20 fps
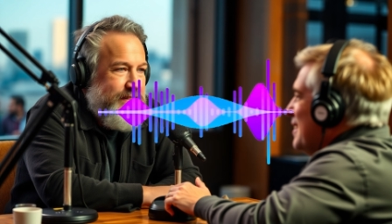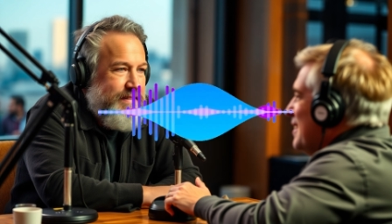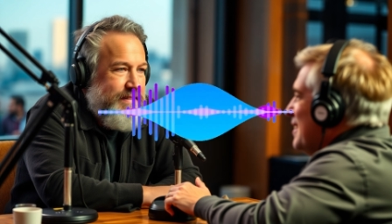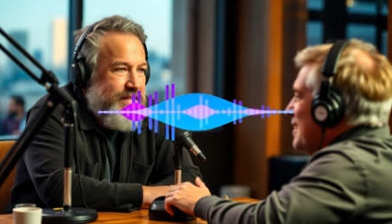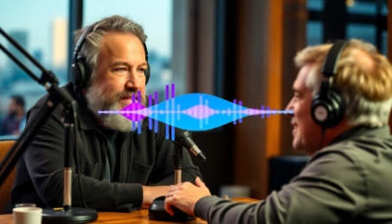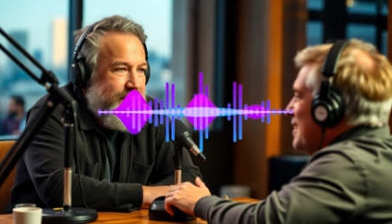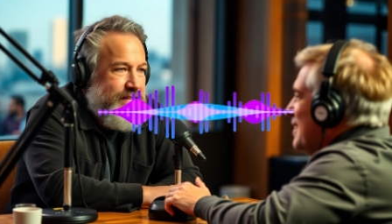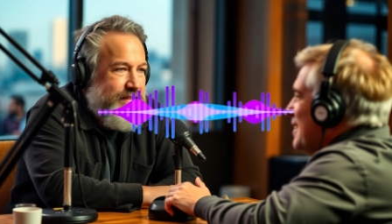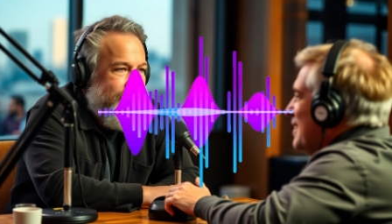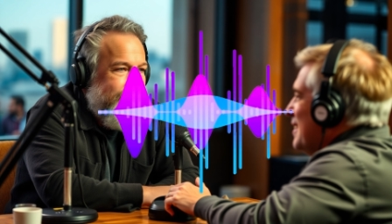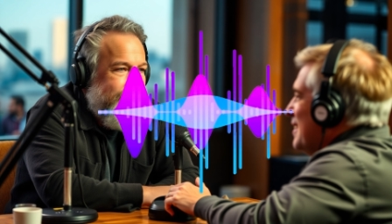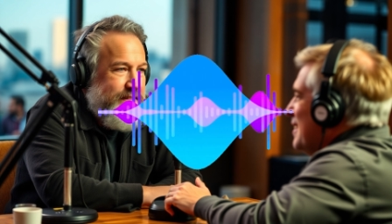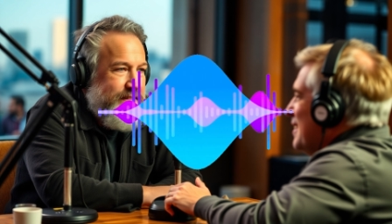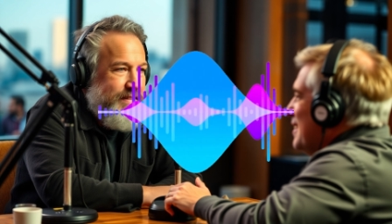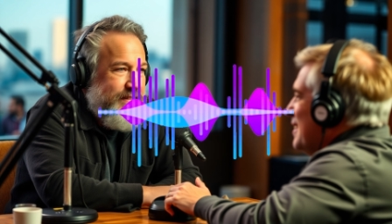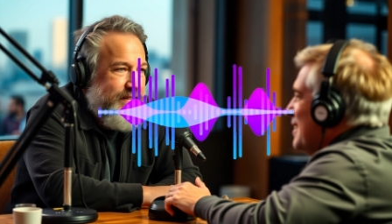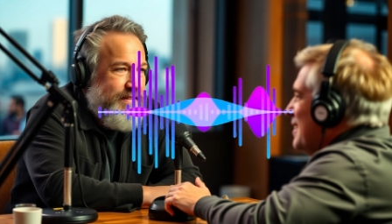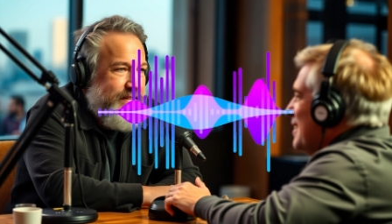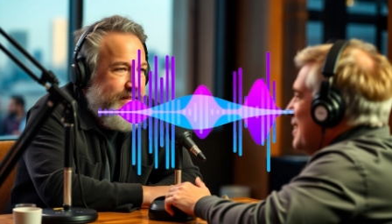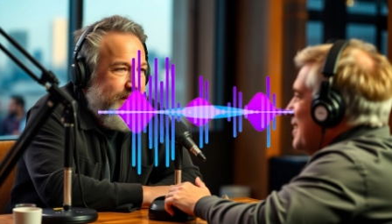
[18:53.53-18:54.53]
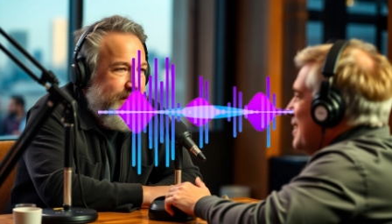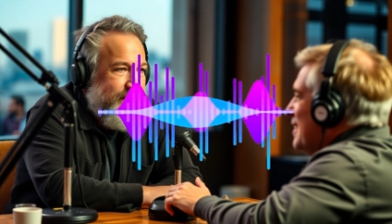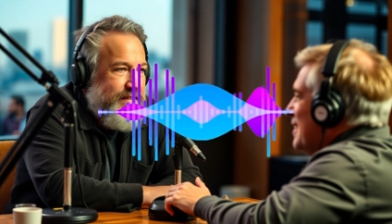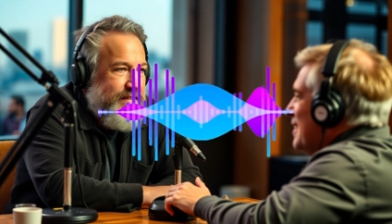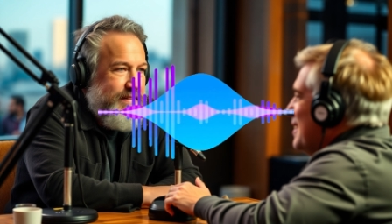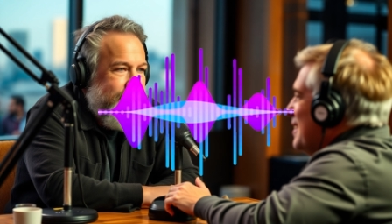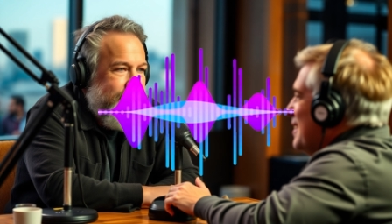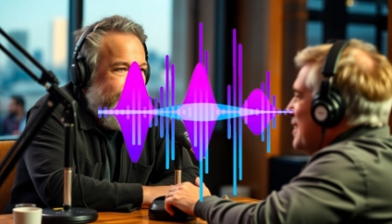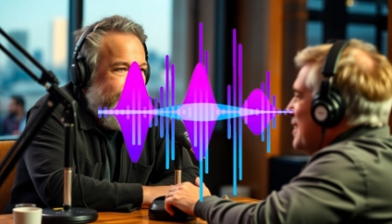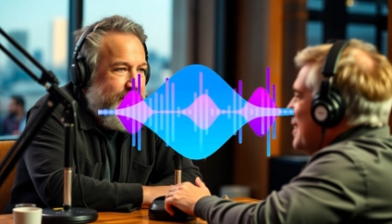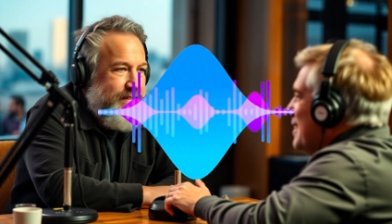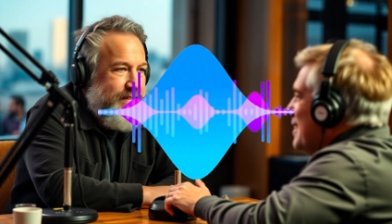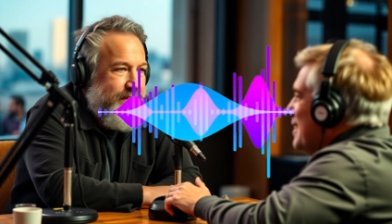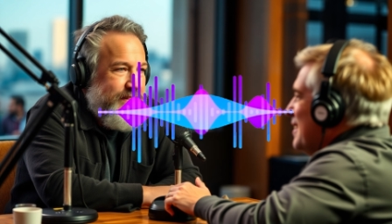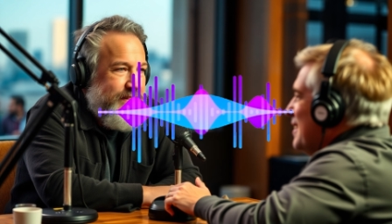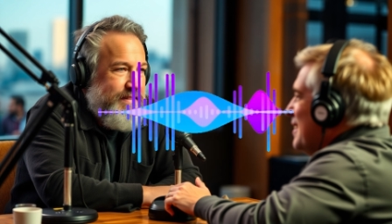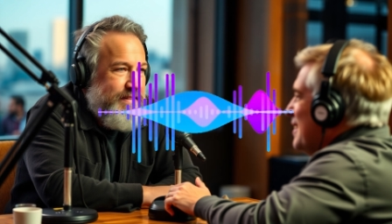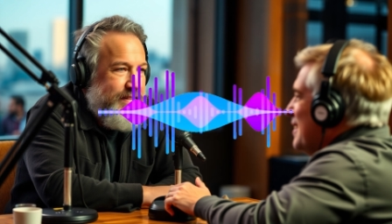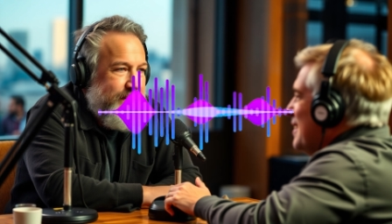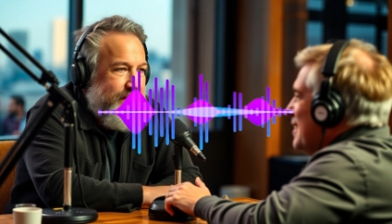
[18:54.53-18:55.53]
Right, where you can track your progress.